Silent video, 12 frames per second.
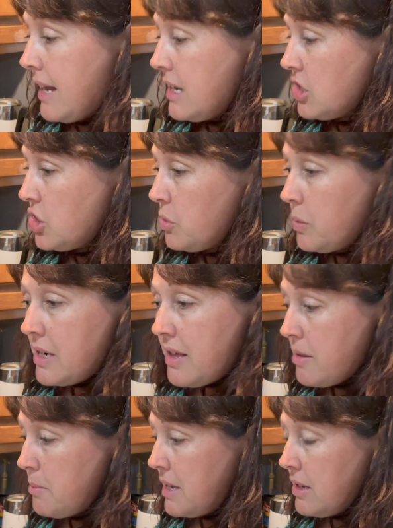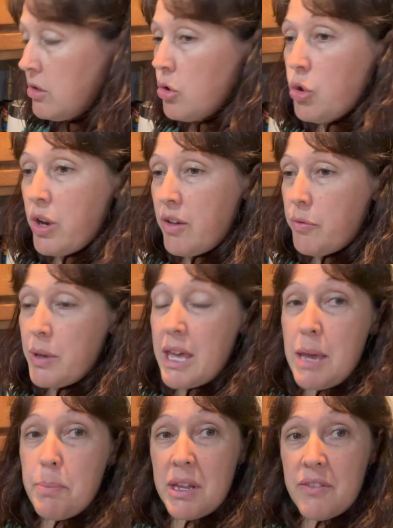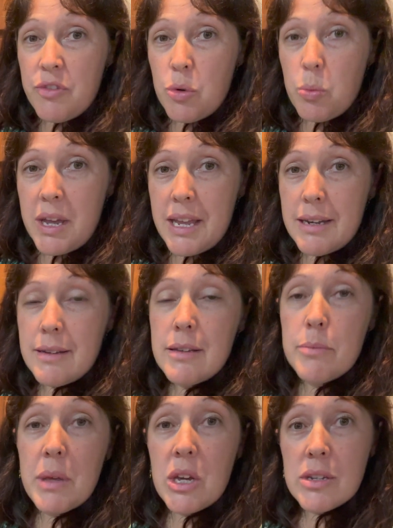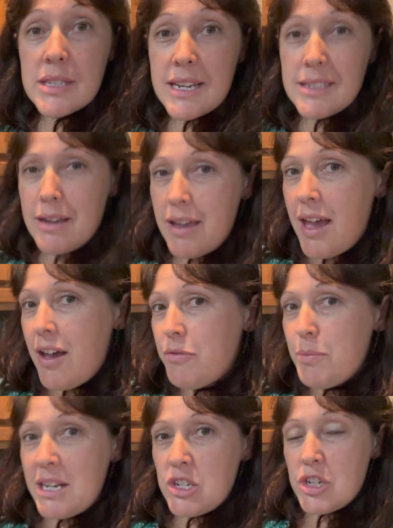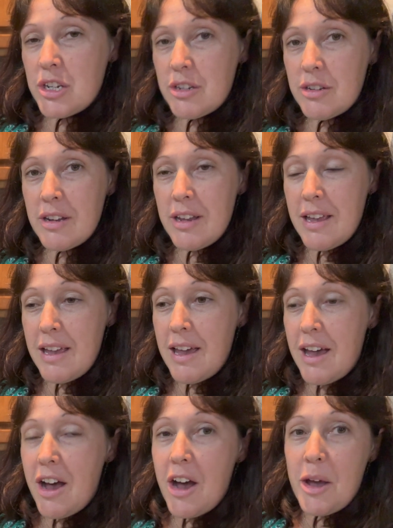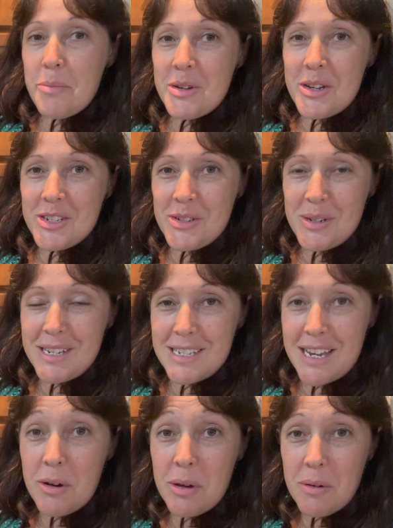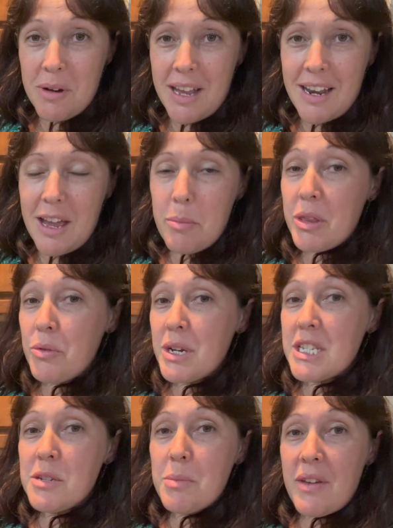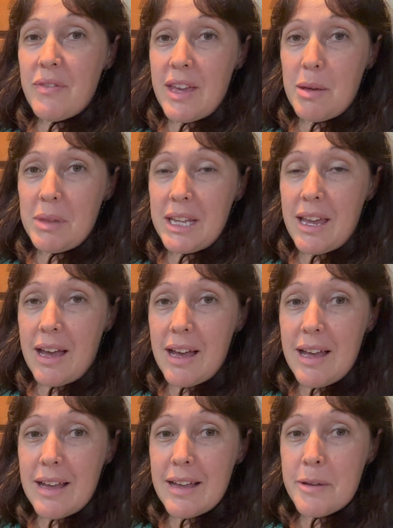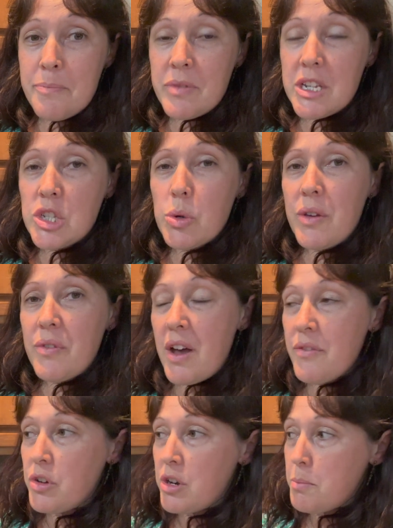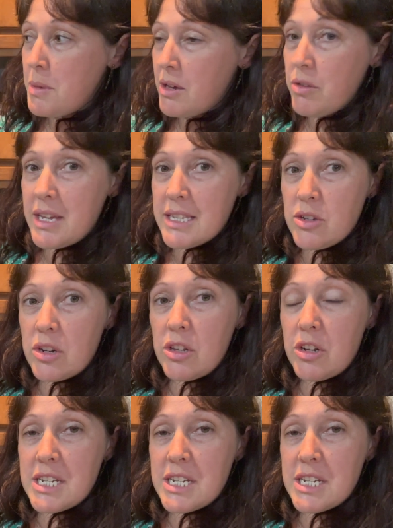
it to another meal, or keep it for when, because as I have mentioned, I'm not doing dairy right now, but the rest of my family are. So if I've got a meal that's got a lot of